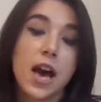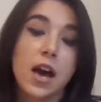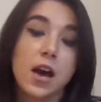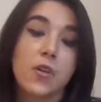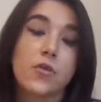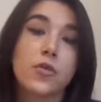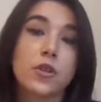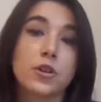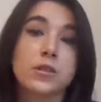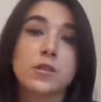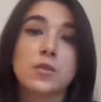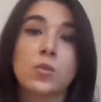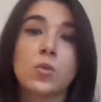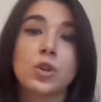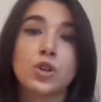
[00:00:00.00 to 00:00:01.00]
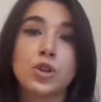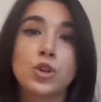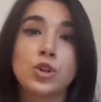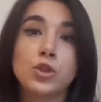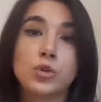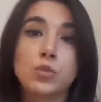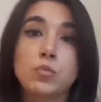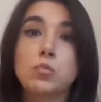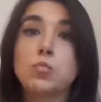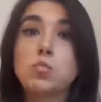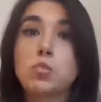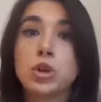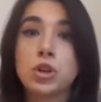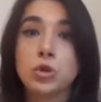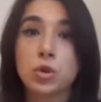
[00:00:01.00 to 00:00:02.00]
Of course, what do you do
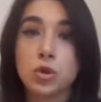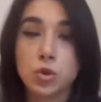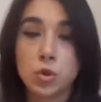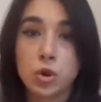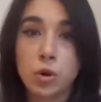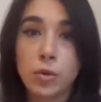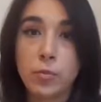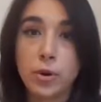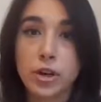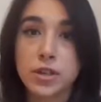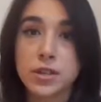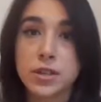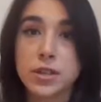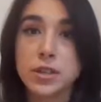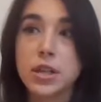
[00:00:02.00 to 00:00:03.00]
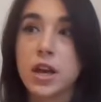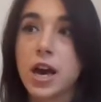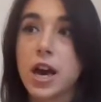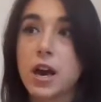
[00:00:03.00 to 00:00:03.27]
when you don't know a person?